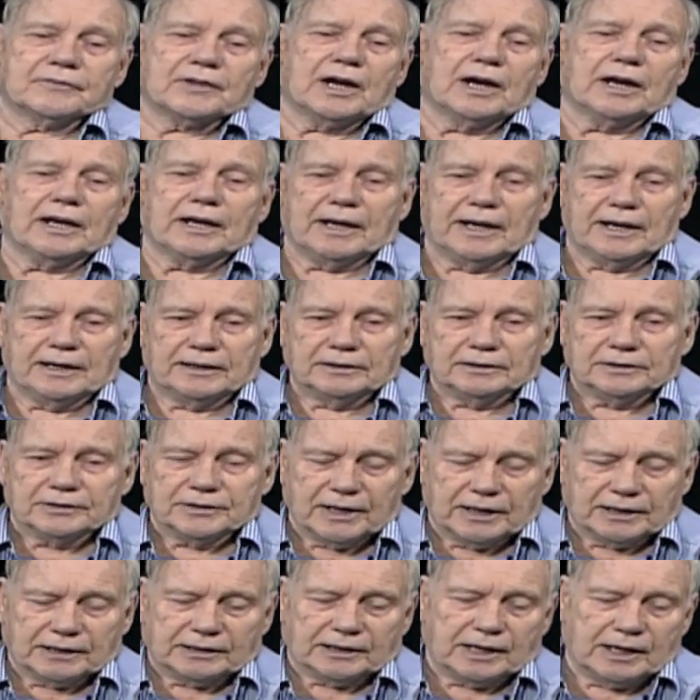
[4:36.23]
I handled
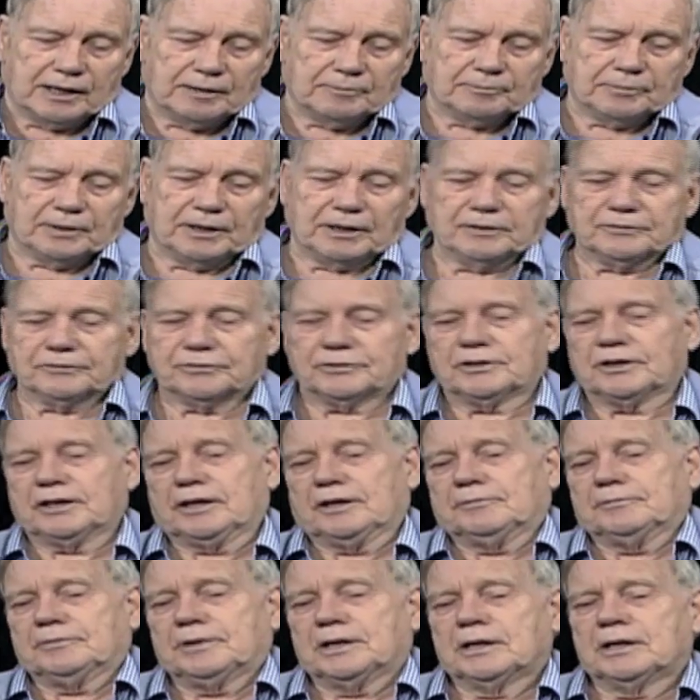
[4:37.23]
that campaign for
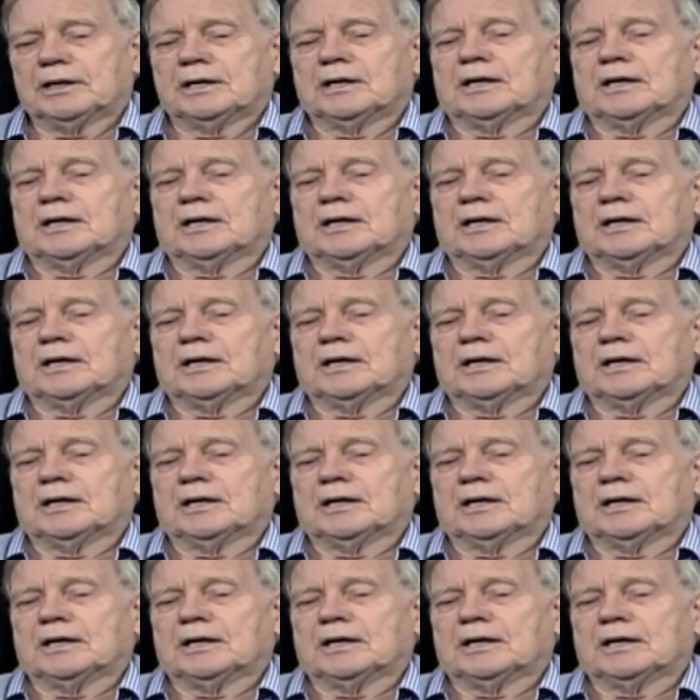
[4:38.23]
him.